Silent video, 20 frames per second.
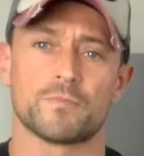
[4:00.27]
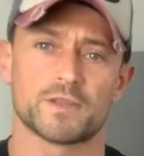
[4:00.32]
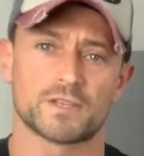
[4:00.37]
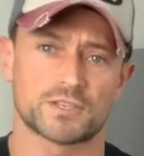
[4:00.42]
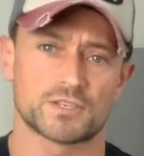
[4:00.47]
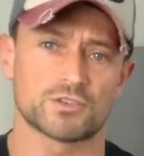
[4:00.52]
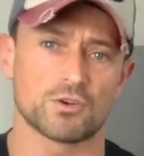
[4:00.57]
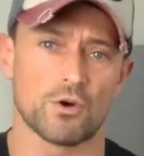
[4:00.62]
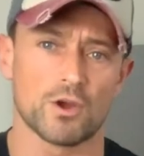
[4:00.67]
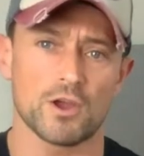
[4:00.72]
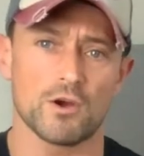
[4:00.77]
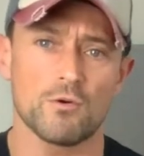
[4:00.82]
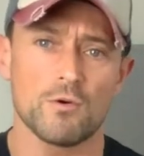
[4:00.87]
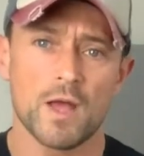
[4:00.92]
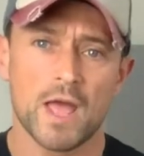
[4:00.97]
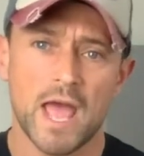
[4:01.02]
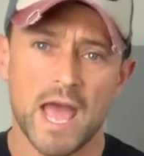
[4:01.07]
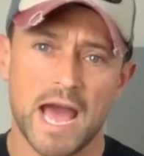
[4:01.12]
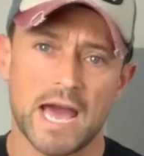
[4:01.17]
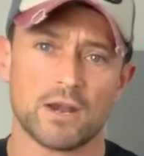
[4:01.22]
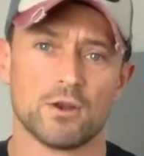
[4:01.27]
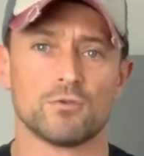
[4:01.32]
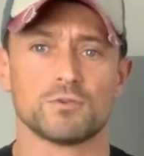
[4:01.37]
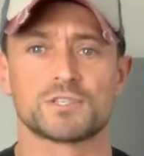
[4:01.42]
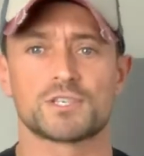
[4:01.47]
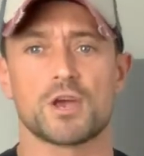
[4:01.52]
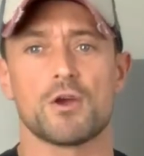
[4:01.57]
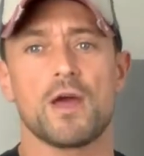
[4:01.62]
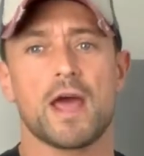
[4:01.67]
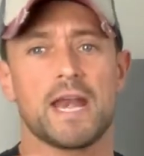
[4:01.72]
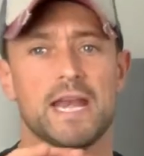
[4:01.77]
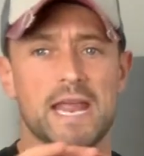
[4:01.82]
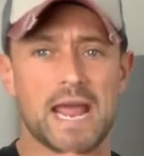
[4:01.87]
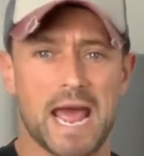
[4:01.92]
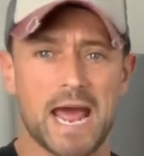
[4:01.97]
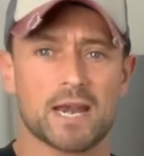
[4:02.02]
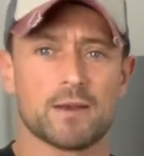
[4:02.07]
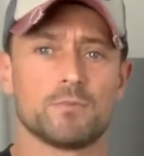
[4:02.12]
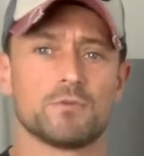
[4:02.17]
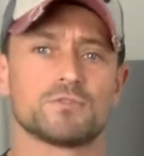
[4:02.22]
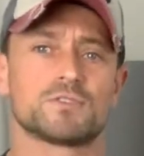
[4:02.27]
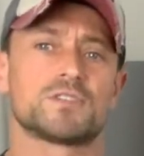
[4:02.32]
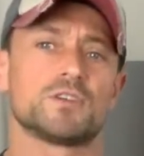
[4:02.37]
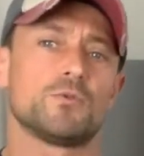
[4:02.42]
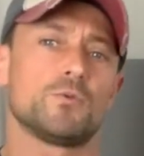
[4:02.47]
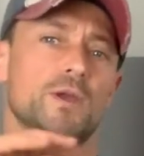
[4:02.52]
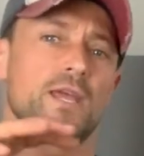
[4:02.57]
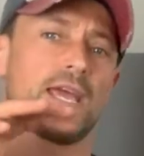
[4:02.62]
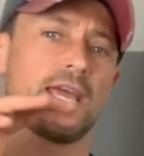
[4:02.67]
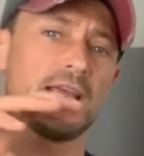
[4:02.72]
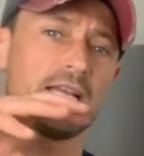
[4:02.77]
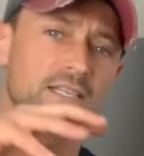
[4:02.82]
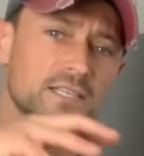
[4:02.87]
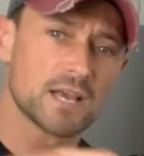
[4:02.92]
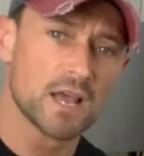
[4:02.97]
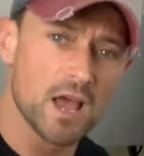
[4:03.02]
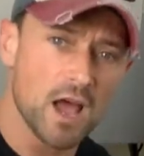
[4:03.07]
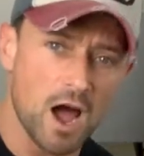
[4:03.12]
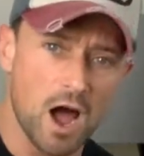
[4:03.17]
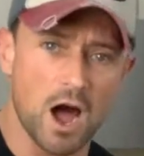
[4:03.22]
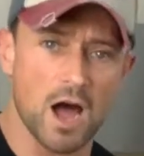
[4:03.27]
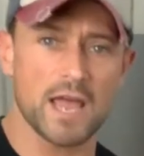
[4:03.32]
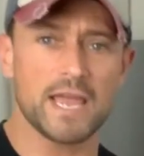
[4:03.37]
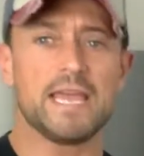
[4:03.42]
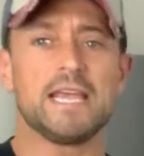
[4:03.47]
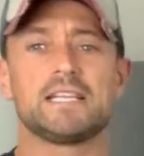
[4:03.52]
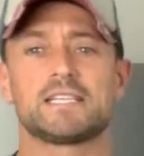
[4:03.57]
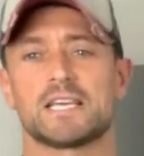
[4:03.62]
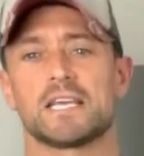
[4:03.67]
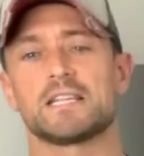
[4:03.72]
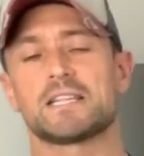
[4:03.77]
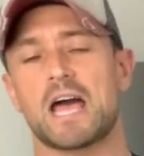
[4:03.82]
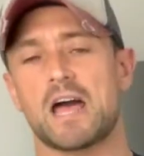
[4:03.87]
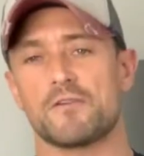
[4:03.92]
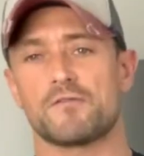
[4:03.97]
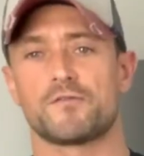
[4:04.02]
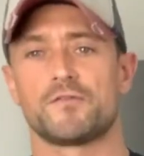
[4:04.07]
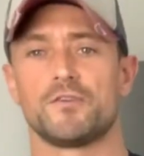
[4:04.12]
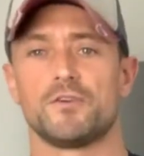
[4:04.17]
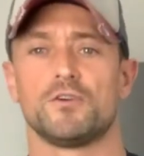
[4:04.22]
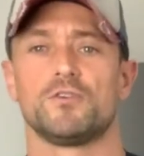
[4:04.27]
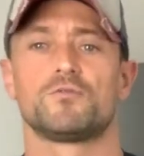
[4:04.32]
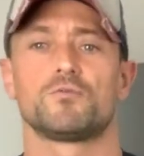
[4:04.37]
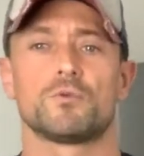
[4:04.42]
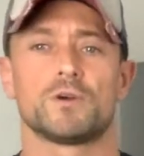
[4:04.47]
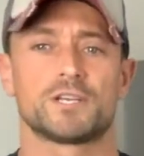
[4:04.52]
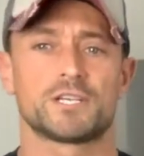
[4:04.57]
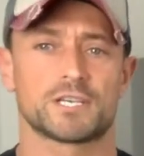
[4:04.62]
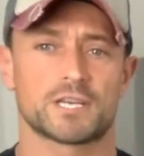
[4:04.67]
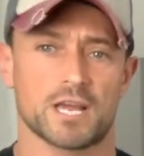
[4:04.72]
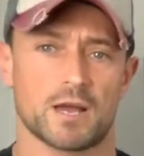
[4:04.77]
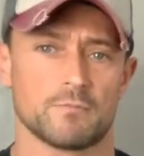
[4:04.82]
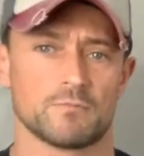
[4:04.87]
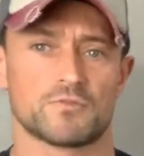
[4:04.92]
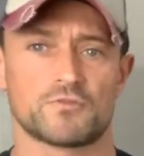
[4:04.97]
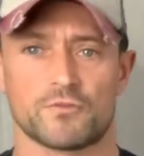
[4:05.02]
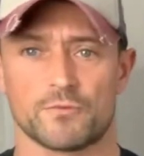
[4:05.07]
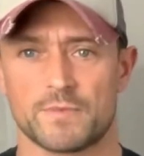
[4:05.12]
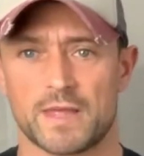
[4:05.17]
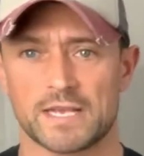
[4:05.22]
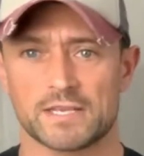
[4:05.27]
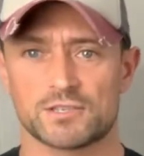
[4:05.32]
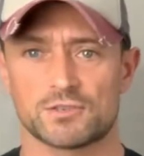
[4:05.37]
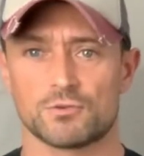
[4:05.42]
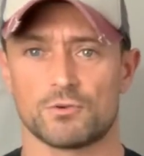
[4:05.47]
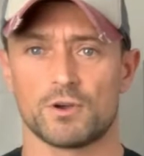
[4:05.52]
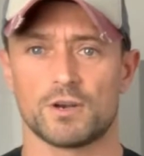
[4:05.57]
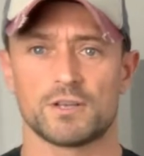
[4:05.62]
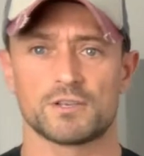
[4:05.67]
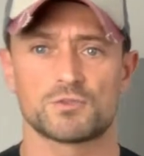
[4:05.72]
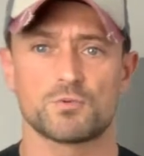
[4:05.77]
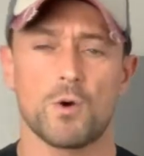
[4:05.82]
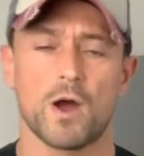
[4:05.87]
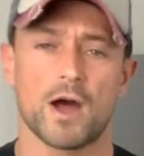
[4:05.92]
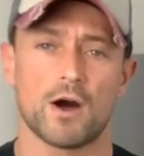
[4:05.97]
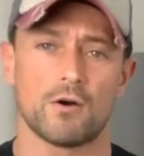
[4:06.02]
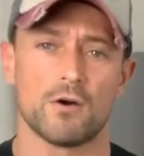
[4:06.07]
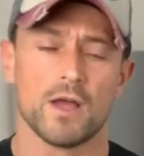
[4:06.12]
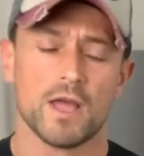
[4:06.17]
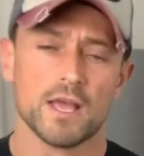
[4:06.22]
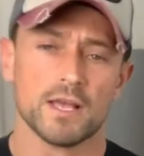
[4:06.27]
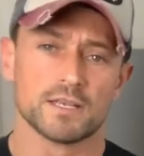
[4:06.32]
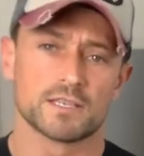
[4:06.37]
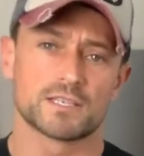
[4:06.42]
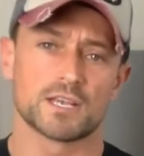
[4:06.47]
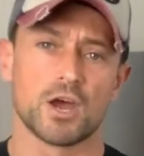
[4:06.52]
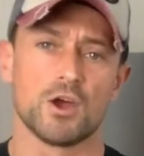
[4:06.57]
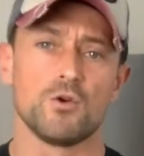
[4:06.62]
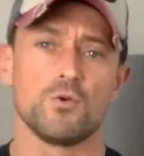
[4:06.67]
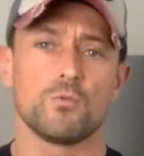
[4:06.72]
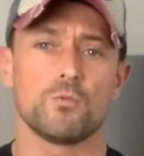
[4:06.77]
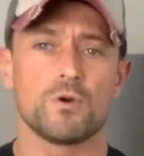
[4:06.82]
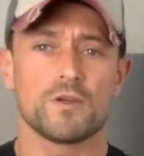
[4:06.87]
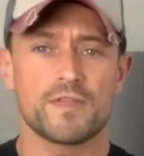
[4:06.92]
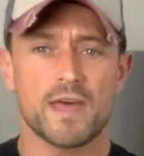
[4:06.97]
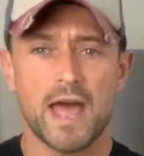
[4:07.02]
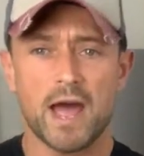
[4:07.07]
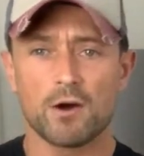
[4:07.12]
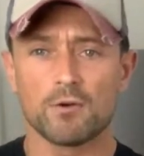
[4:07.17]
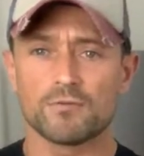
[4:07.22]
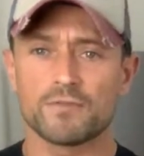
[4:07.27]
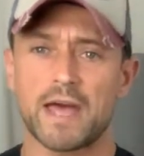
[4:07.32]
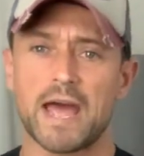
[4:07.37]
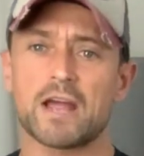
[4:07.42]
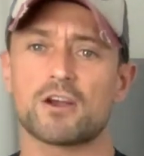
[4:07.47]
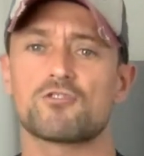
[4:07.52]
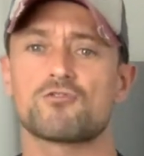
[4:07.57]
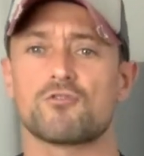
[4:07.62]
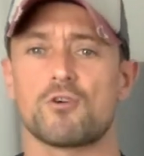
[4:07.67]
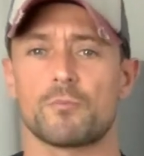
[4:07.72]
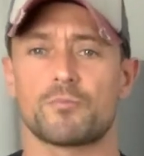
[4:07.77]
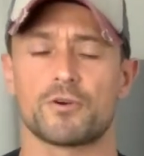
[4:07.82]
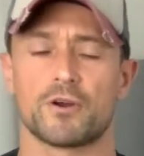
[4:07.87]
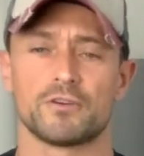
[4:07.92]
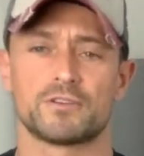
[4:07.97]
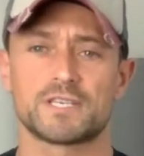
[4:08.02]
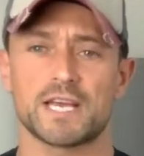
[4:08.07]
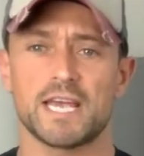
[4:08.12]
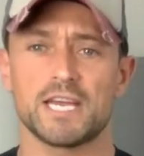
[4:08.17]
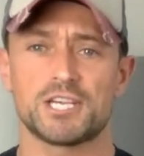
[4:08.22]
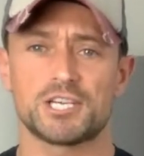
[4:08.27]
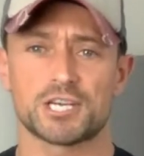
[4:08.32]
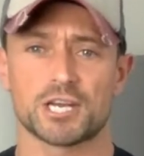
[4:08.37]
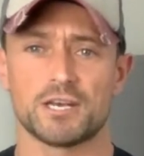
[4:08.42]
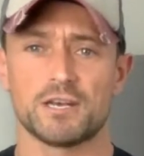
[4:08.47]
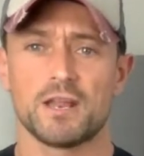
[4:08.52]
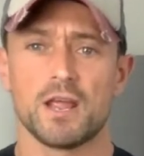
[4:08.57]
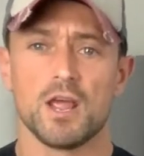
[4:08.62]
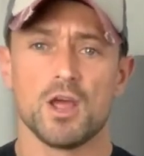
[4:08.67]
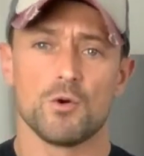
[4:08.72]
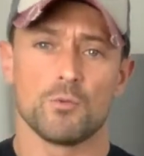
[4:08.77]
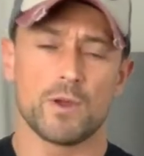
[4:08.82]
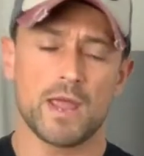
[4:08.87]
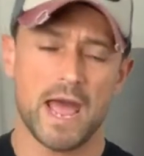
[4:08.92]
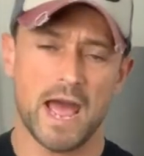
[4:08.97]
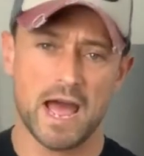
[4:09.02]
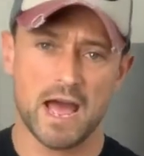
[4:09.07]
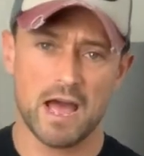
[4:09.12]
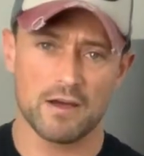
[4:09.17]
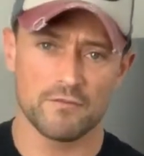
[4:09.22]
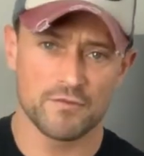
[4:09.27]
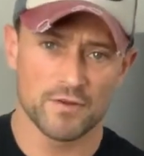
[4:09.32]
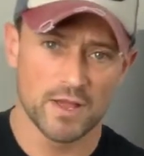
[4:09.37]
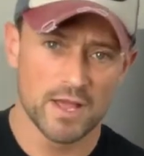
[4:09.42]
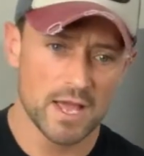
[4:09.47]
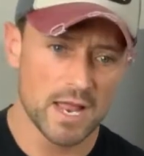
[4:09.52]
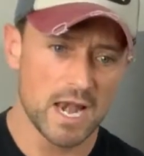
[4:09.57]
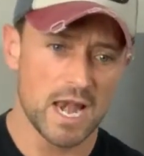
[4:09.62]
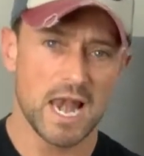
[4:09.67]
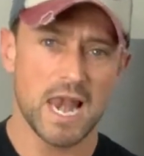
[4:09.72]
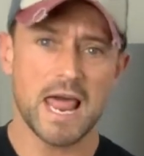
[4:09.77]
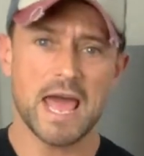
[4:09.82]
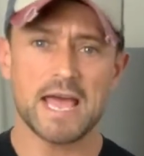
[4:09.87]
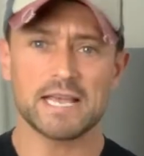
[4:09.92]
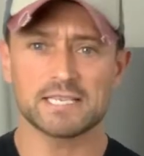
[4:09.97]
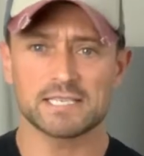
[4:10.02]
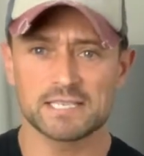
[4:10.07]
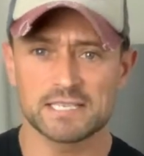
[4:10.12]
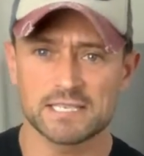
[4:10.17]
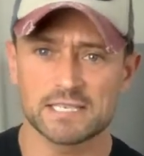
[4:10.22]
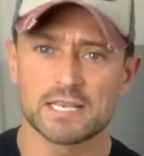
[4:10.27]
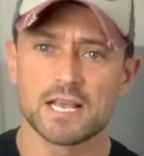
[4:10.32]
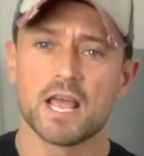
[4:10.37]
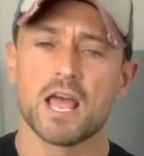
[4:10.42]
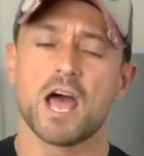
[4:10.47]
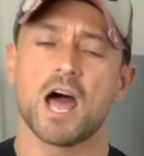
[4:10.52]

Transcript: the soil, and also any animals that we eat are eating that food which comes from that soil as well. So without that crop rotation, we have less